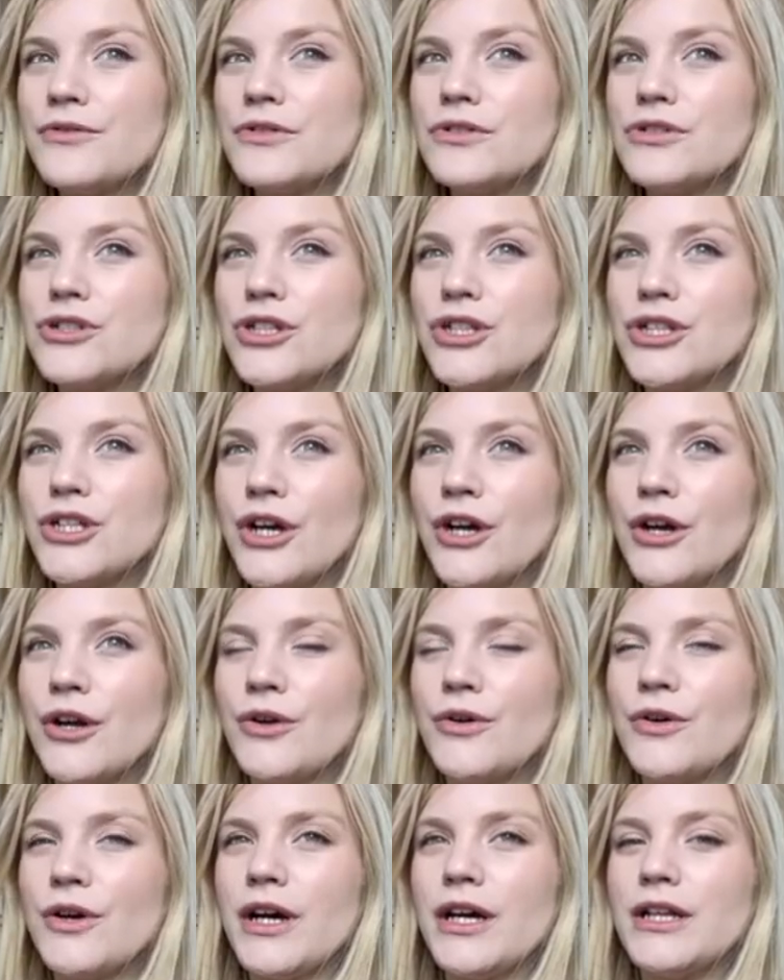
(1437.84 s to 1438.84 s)
to
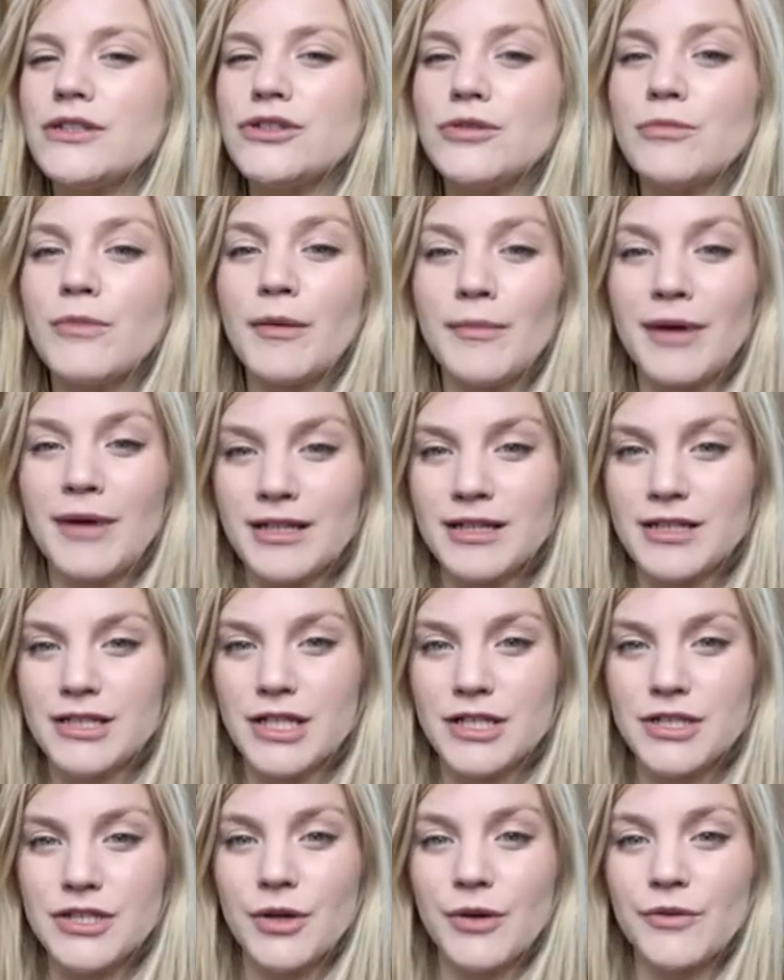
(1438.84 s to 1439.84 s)
go and do my
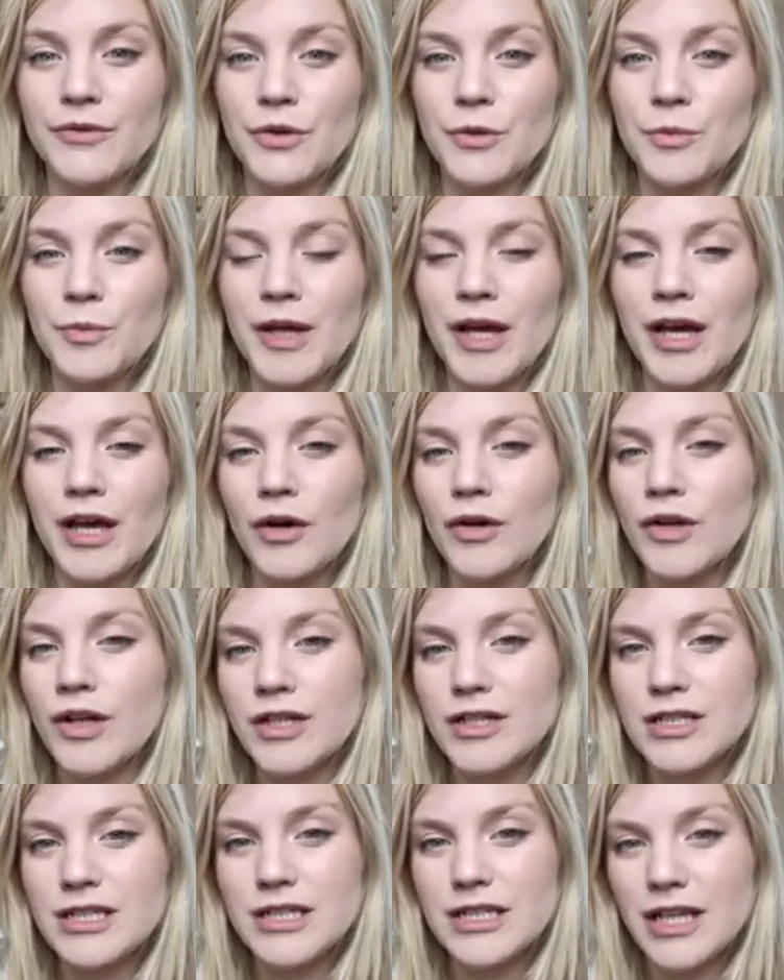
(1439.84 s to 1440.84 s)
master's. So I've got a BA
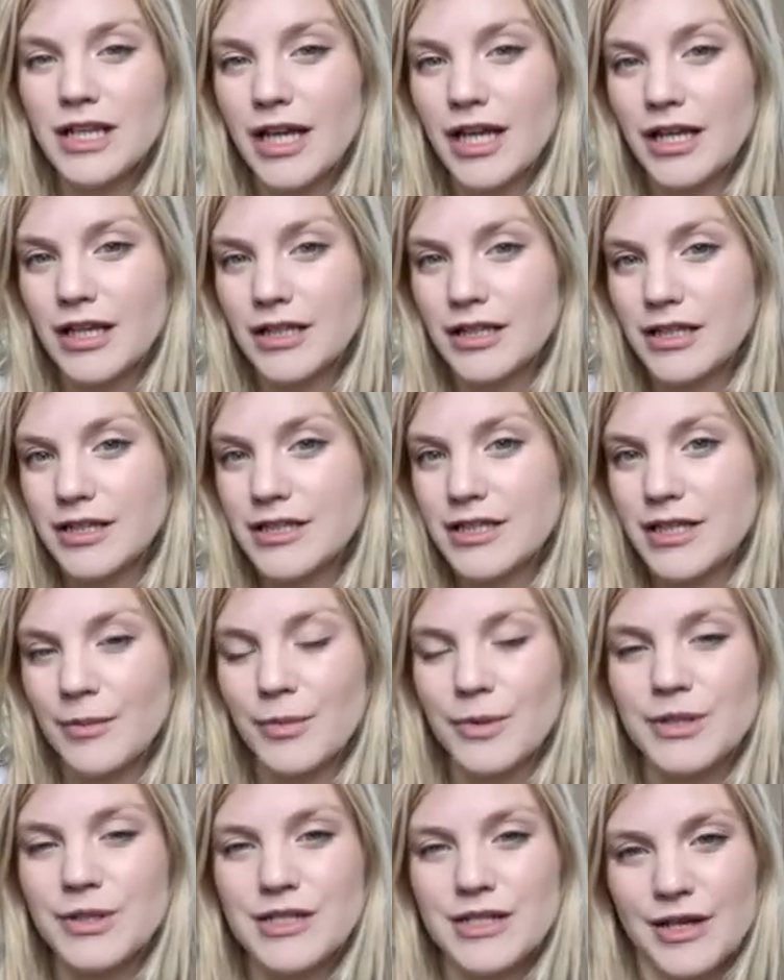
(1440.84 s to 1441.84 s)
honours in
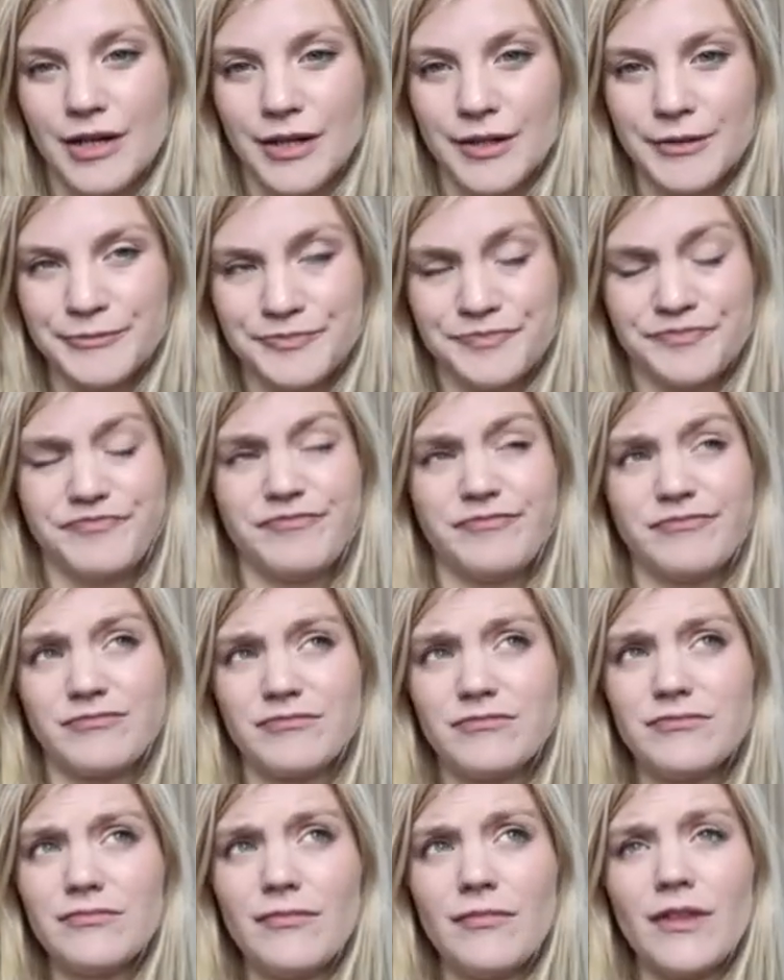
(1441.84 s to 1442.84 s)
contemporary design.
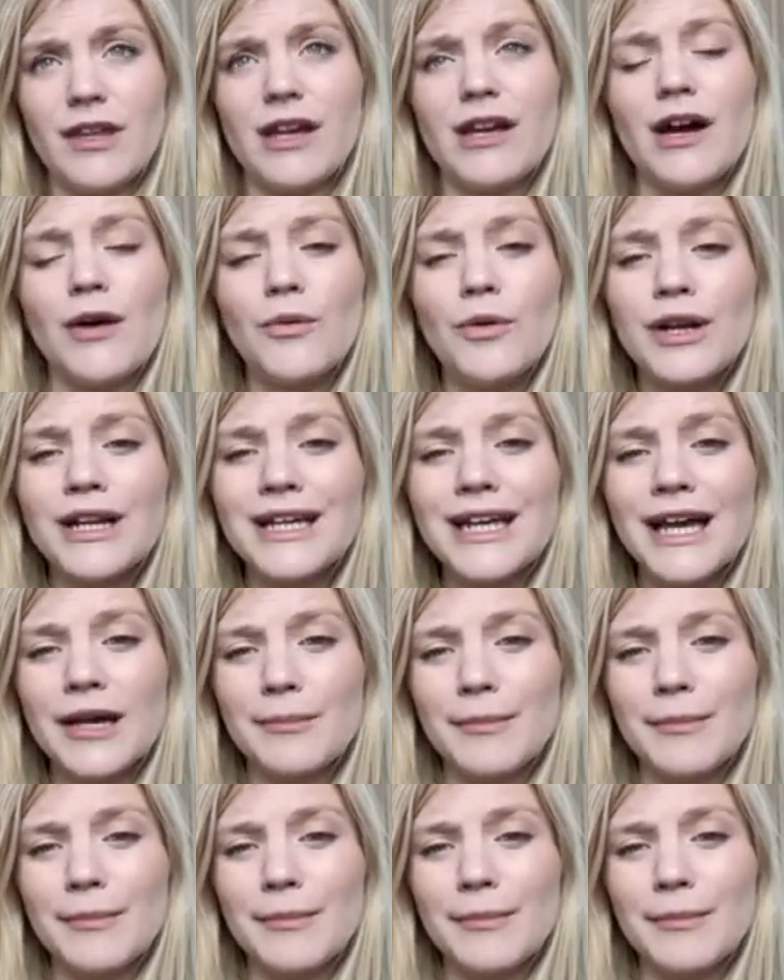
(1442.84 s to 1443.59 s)
I want to get a